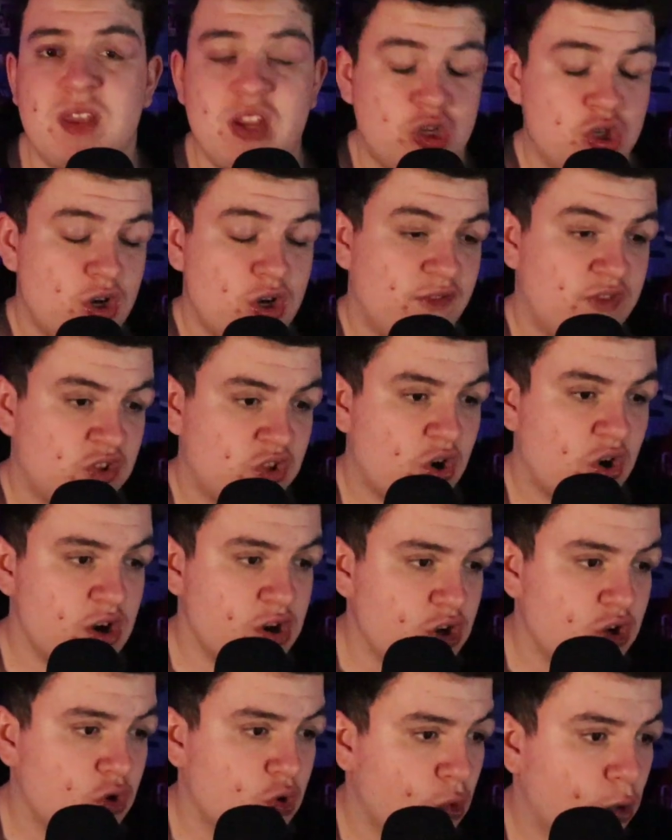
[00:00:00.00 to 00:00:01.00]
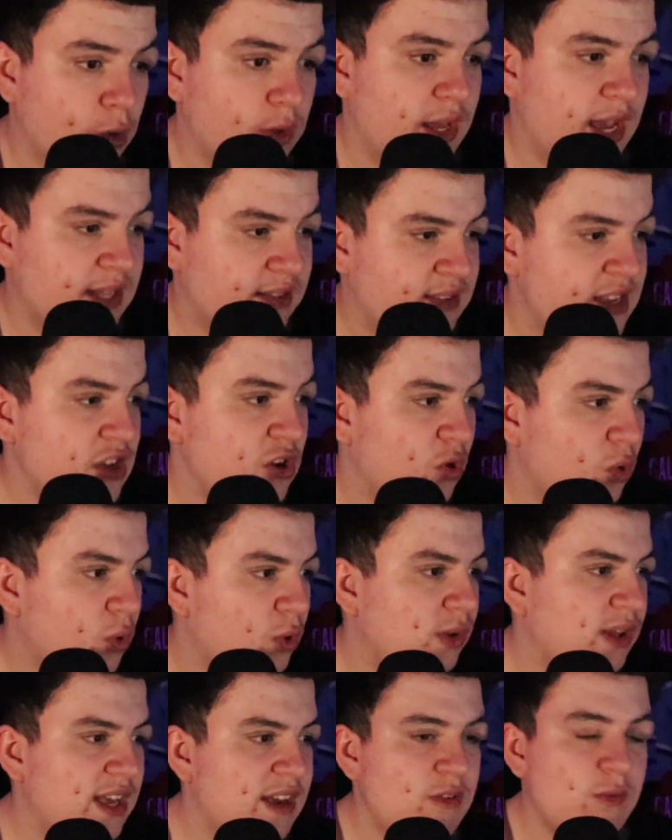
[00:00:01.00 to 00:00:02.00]
I think
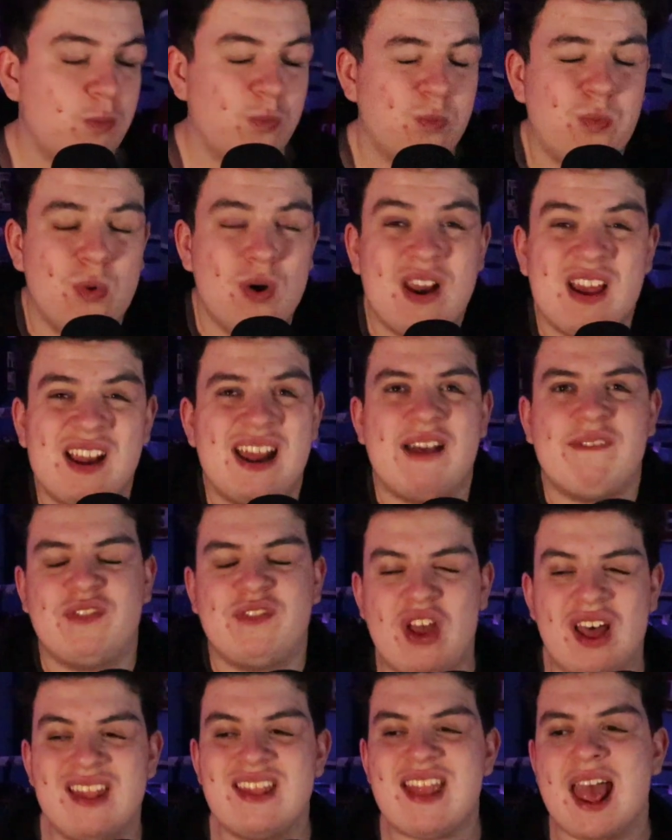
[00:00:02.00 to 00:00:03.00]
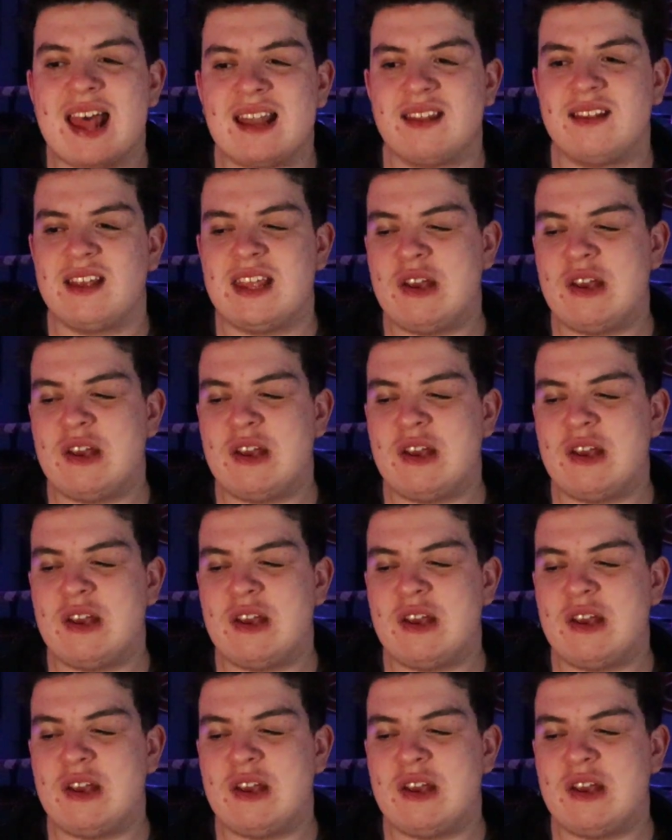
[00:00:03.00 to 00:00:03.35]
Goulet wouldn't have done that.